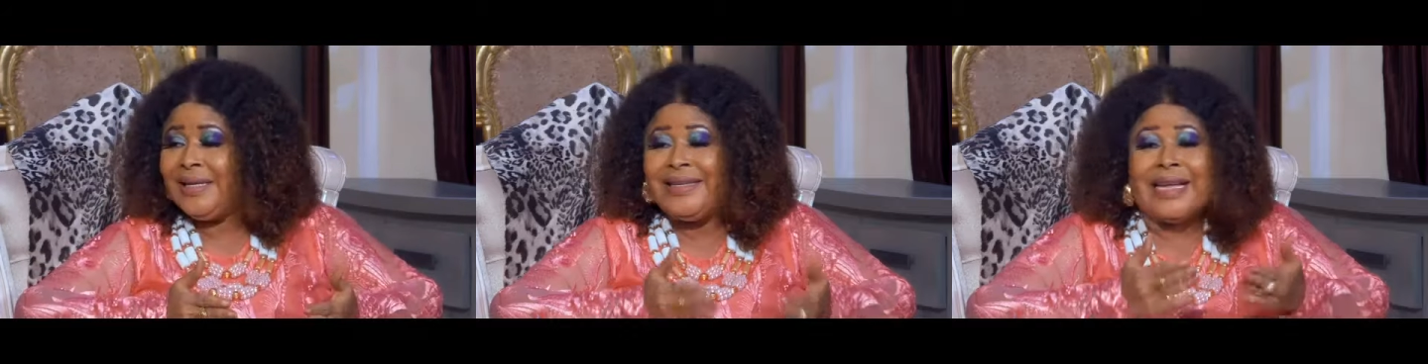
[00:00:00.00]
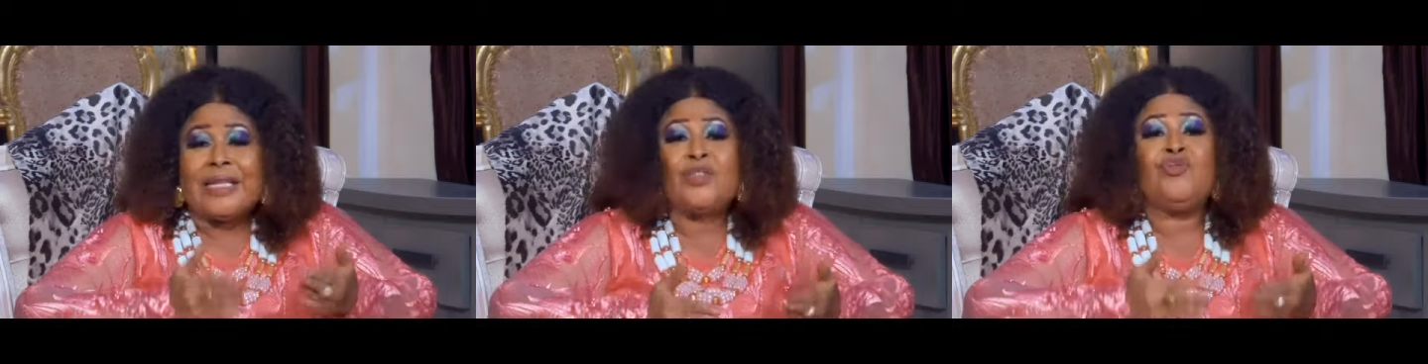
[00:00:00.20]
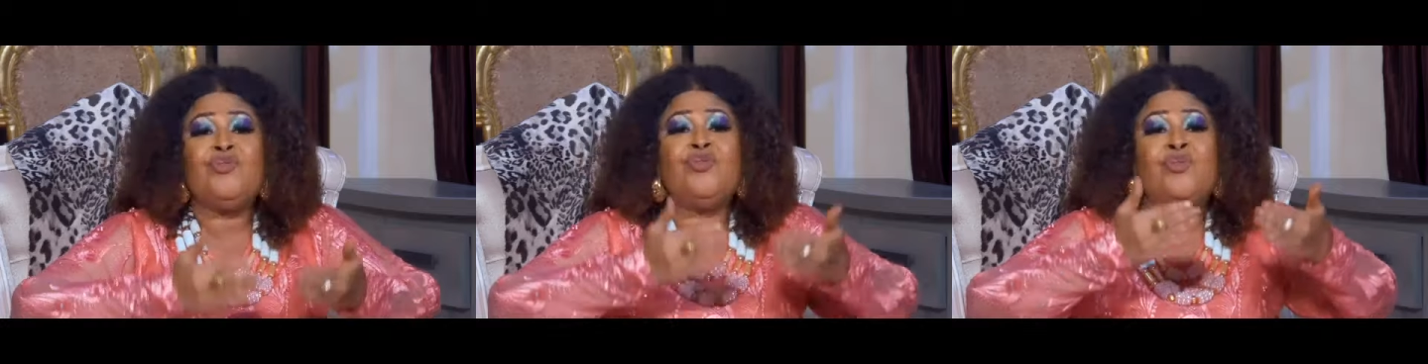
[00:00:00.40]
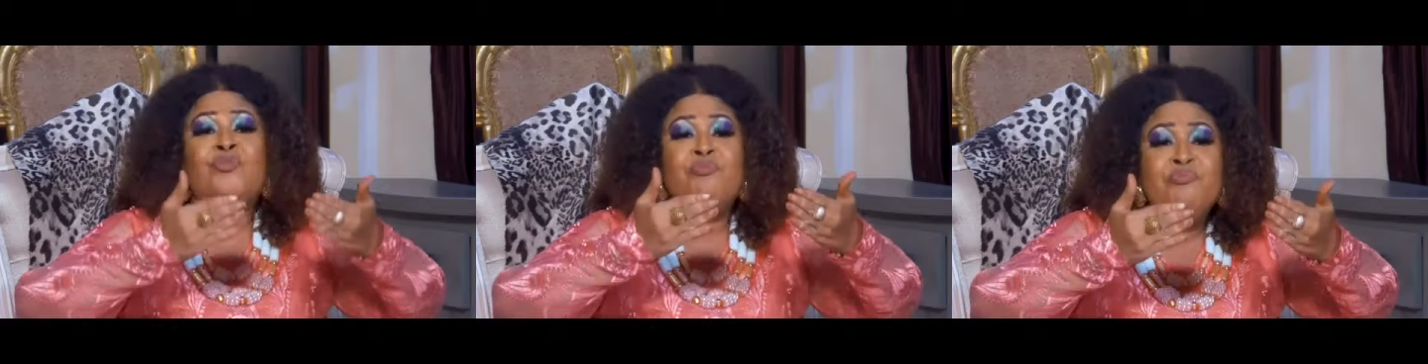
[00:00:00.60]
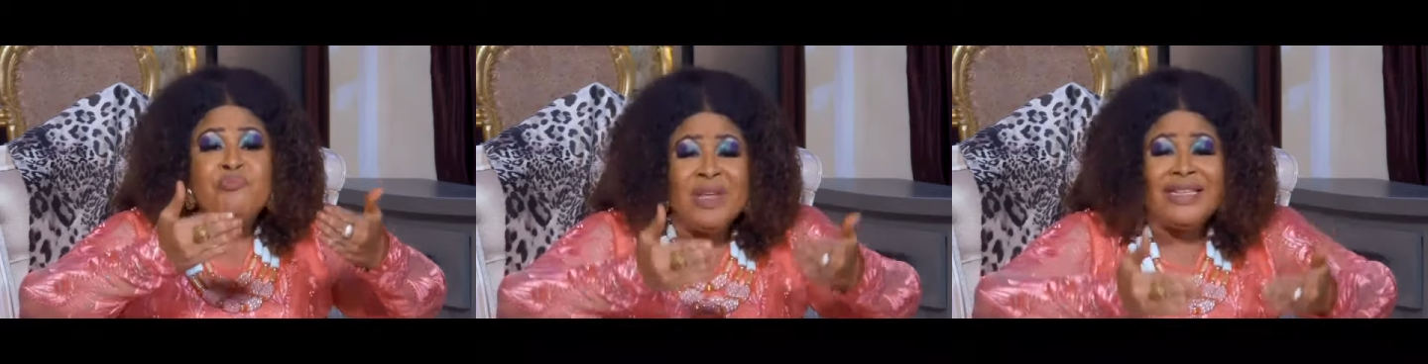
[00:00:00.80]
yet you
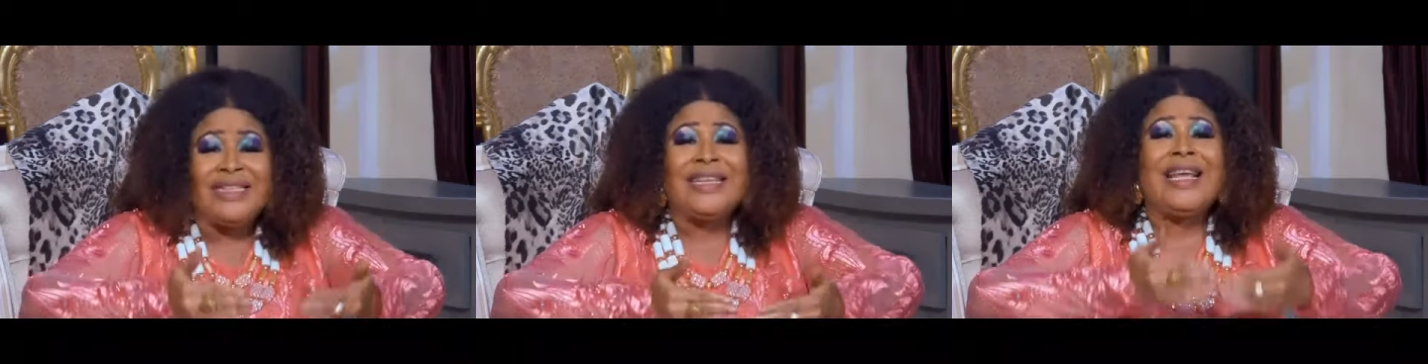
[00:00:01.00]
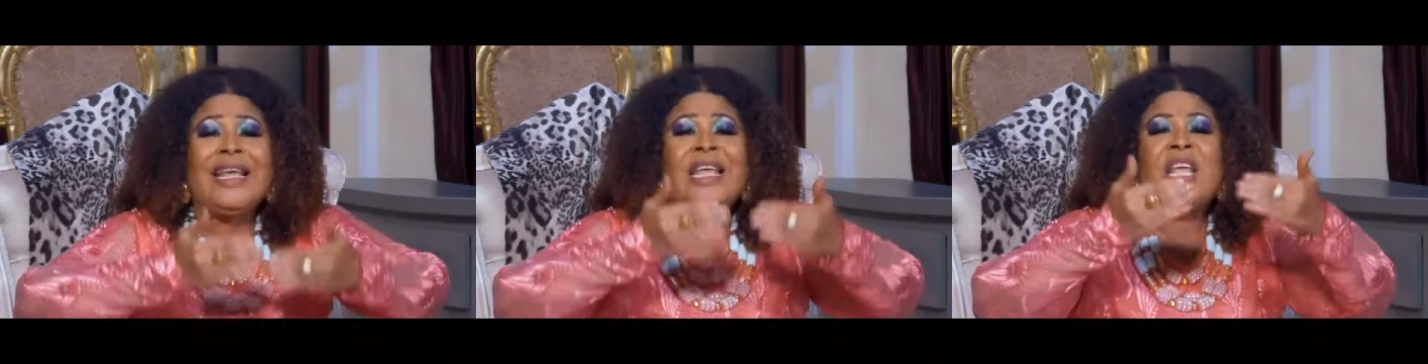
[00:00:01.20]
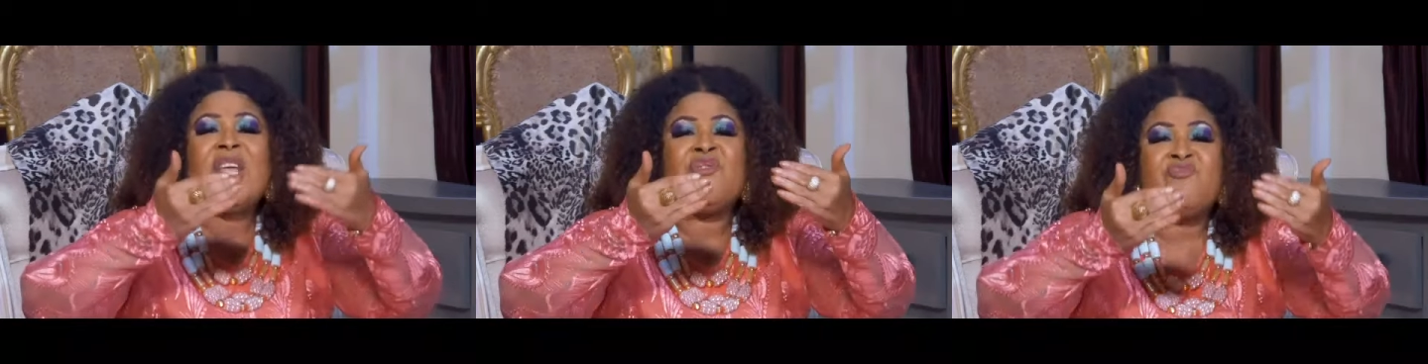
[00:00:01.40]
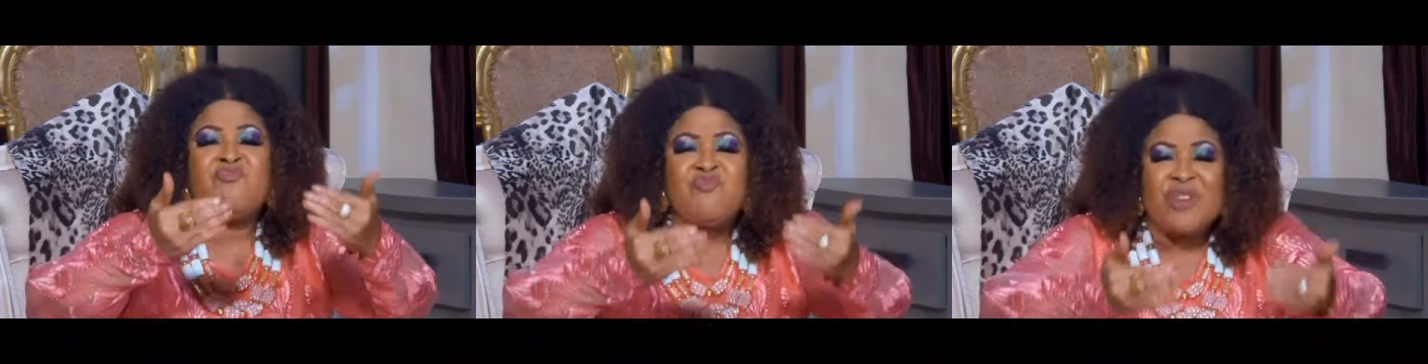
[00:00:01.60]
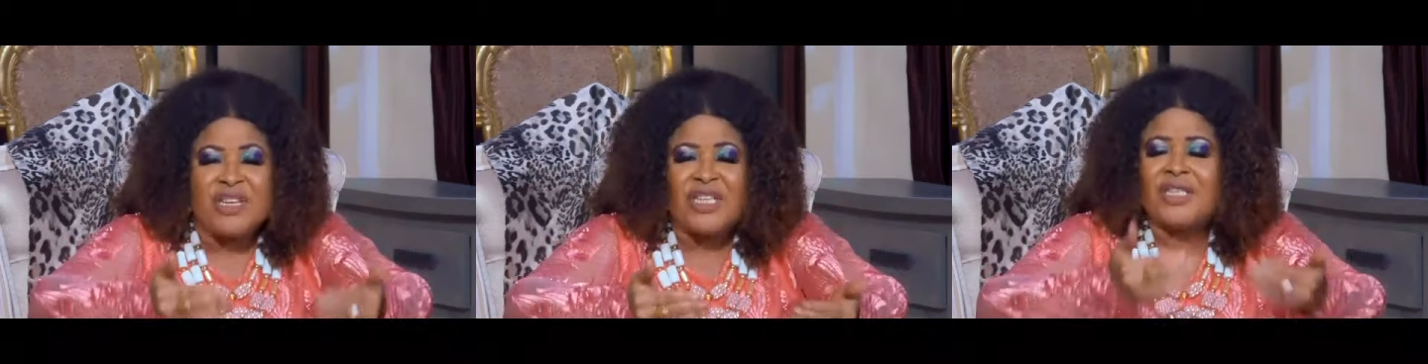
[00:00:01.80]
meet a
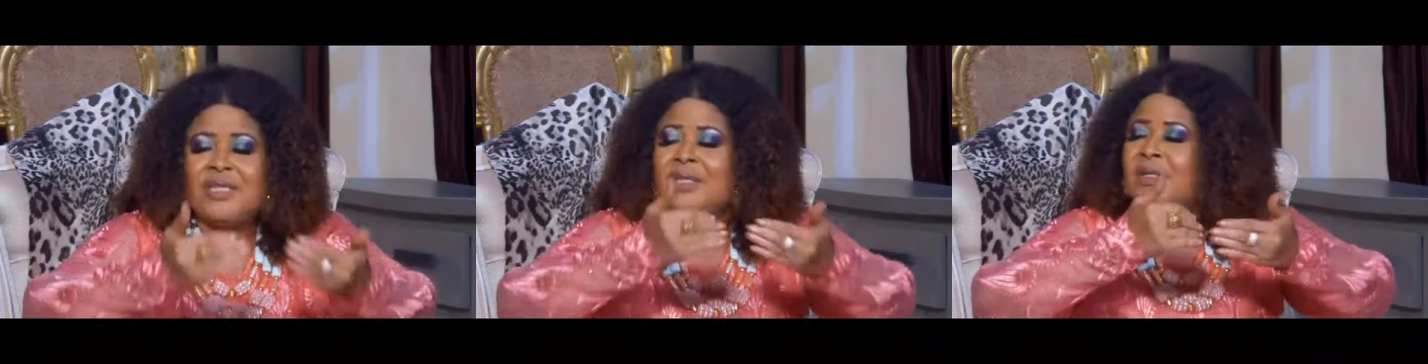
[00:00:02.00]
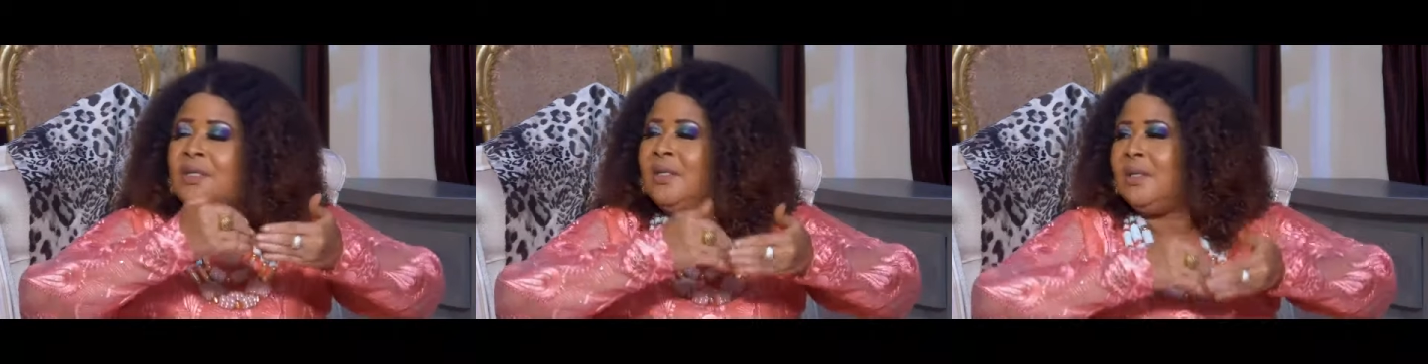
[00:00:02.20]
rich